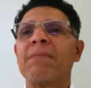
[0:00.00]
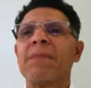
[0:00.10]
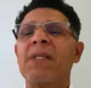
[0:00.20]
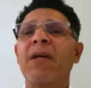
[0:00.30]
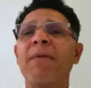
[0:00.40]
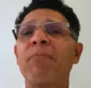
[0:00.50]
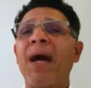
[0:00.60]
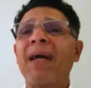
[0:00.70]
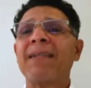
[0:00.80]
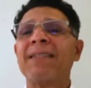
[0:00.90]
You can
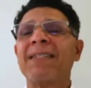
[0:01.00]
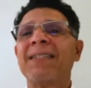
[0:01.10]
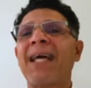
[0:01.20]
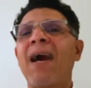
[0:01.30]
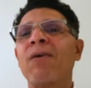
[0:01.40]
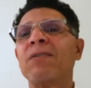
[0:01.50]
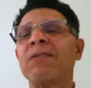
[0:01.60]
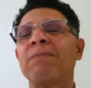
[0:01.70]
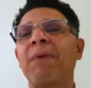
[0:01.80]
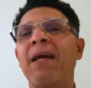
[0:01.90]
practice the
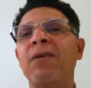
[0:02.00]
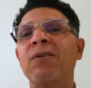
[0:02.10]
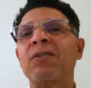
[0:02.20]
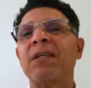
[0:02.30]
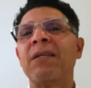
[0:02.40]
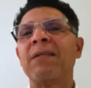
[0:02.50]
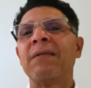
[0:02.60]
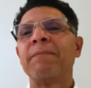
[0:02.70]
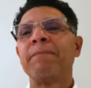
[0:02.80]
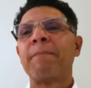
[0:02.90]
sounds by
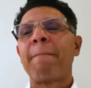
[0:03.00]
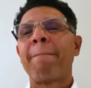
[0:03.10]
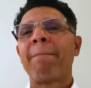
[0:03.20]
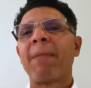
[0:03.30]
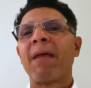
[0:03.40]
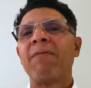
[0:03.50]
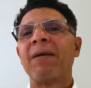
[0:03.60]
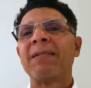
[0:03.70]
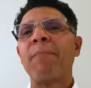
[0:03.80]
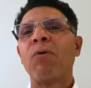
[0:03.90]
using, for
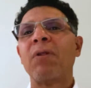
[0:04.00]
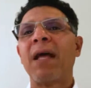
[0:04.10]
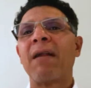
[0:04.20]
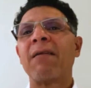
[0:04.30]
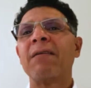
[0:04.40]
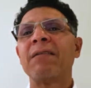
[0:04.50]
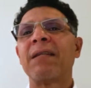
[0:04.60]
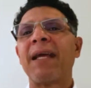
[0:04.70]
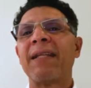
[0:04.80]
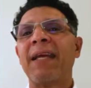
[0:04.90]
example, letters
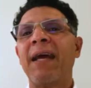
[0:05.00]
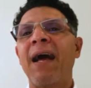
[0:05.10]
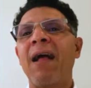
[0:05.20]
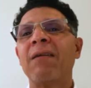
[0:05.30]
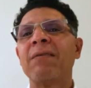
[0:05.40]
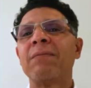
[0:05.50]
like the L.